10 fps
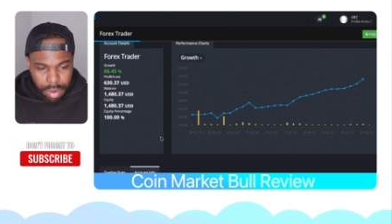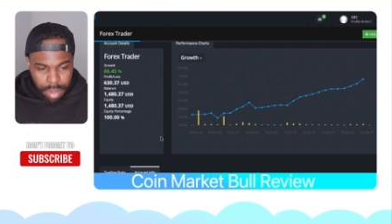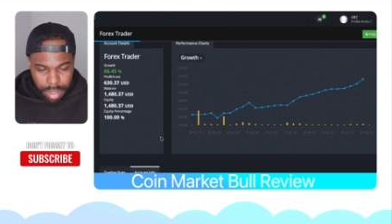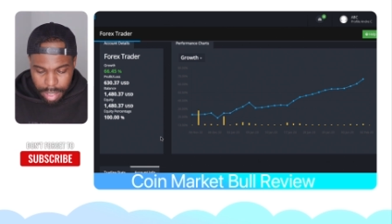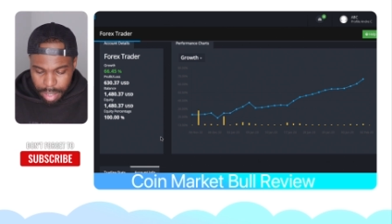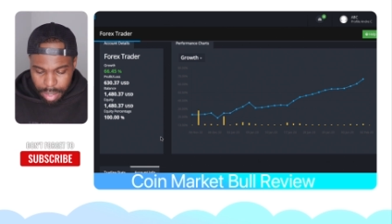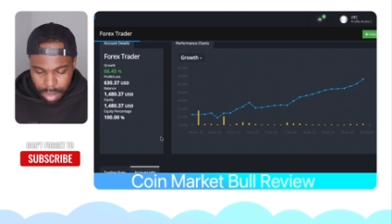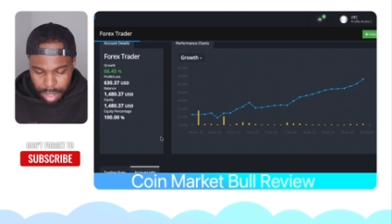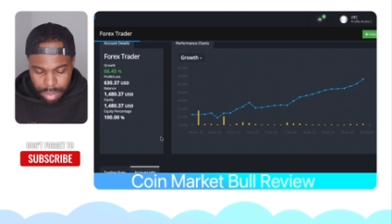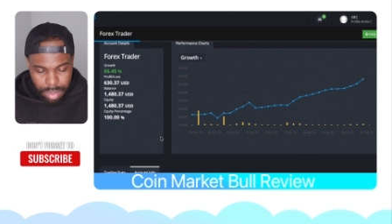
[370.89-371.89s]
You're gonna get, you're
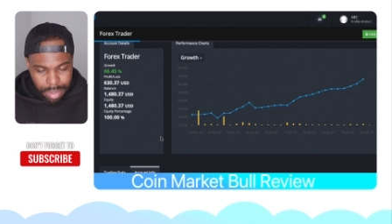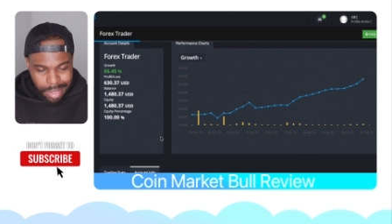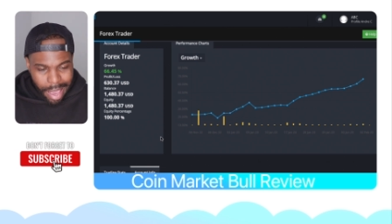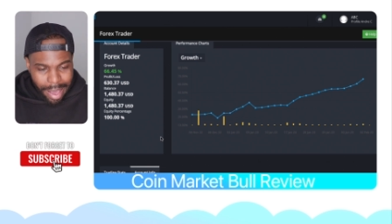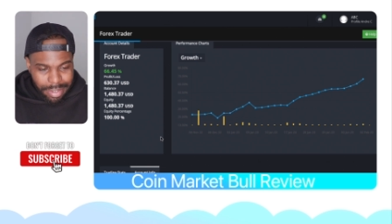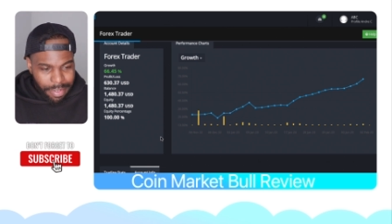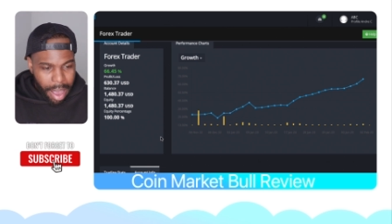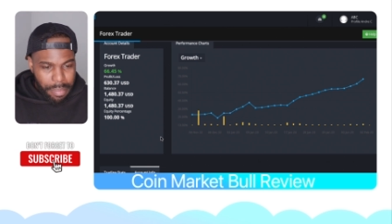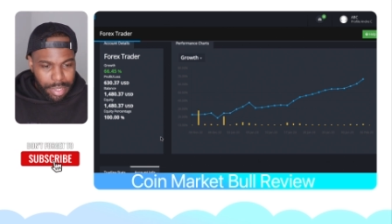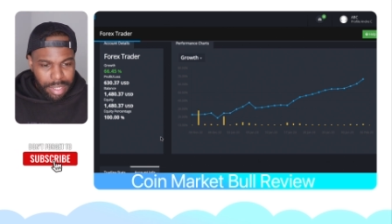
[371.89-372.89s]
gonna get taxed
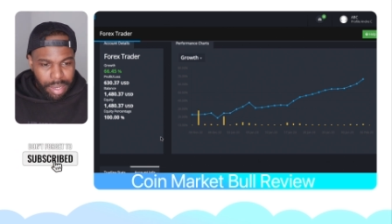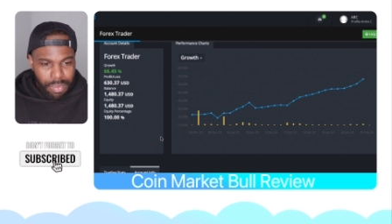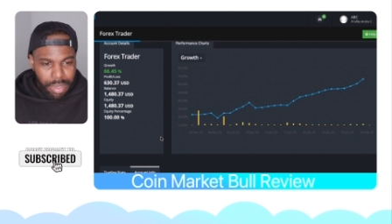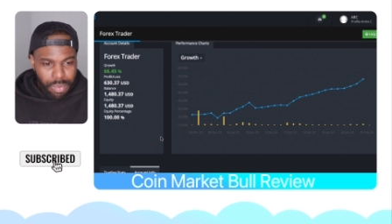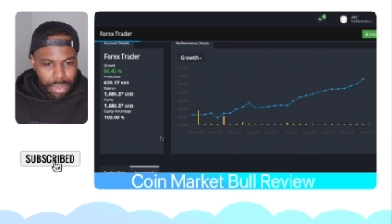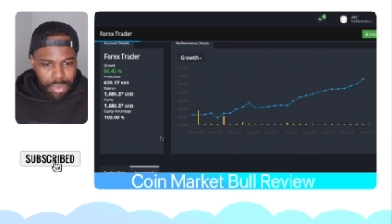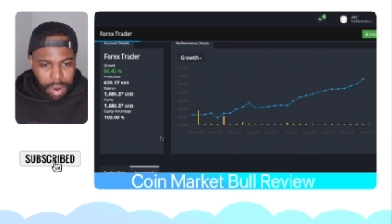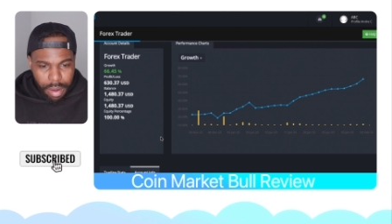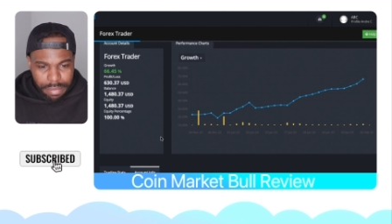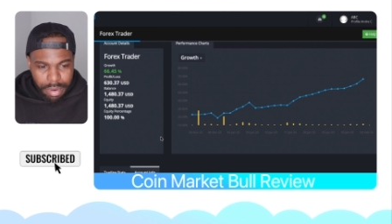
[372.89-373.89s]
five percent when you
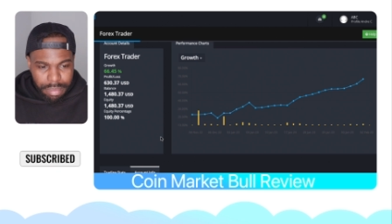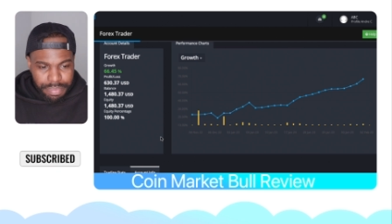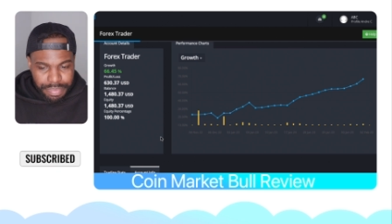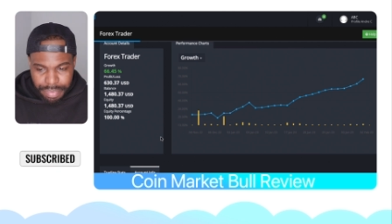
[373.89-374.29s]
withdraw from